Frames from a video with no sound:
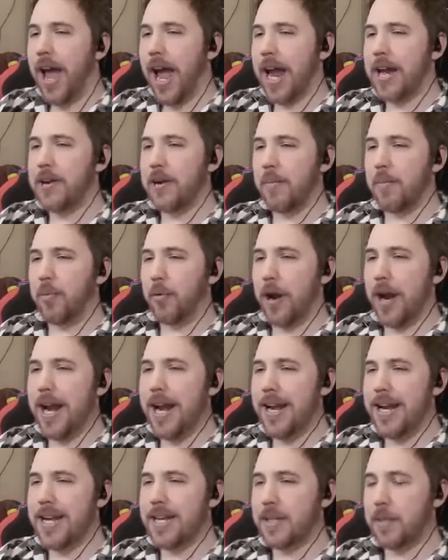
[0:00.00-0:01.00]
and your
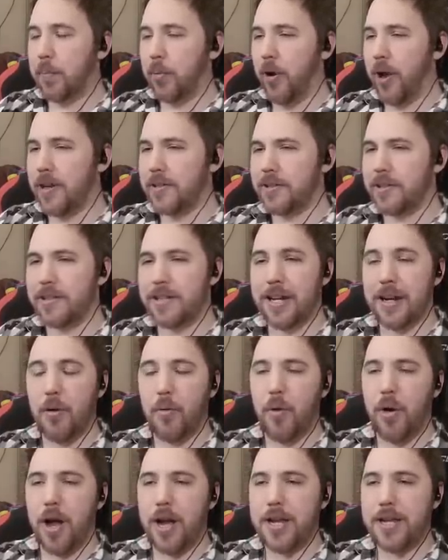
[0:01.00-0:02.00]
brain is processing
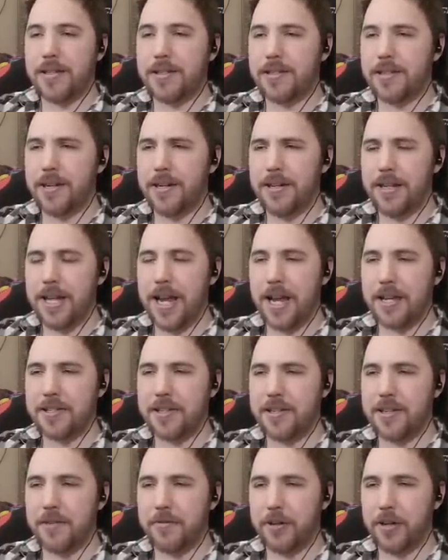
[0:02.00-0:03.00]
why it suddenly has
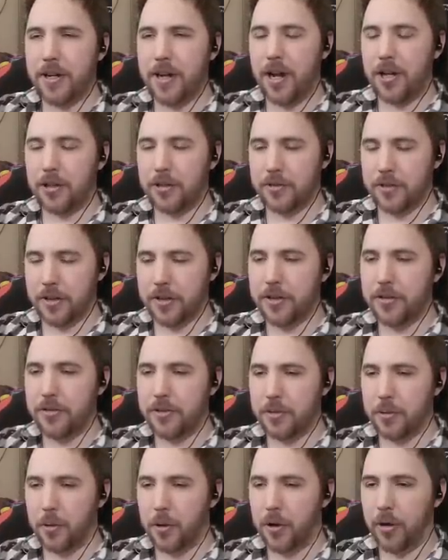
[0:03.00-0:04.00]
a different color than
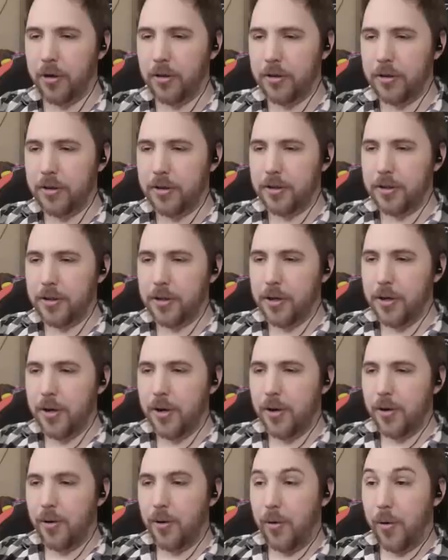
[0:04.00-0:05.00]
usual.
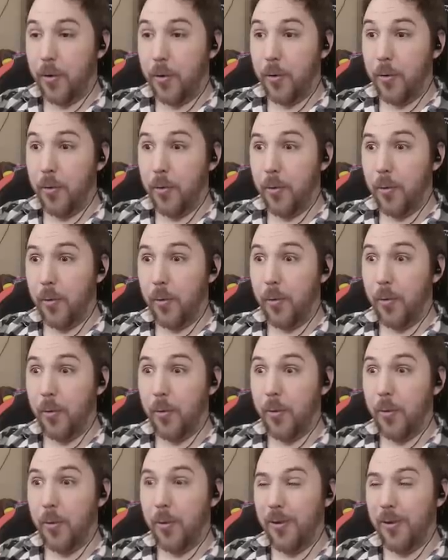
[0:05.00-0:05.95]
Oh.